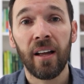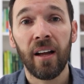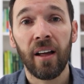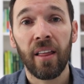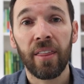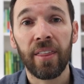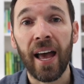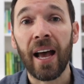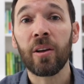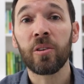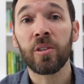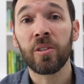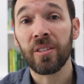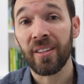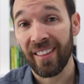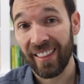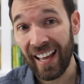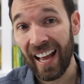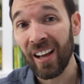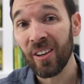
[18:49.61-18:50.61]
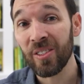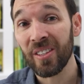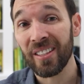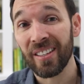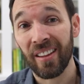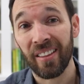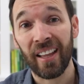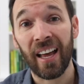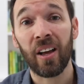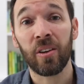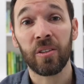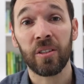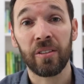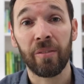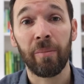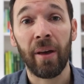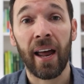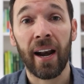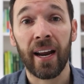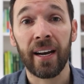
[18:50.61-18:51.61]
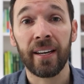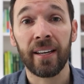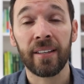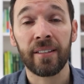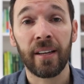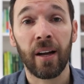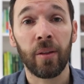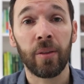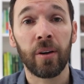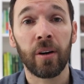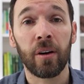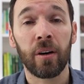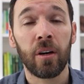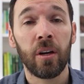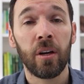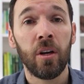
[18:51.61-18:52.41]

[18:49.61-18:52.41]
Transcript: Thousands and thousands and thousands of bad ideas out there.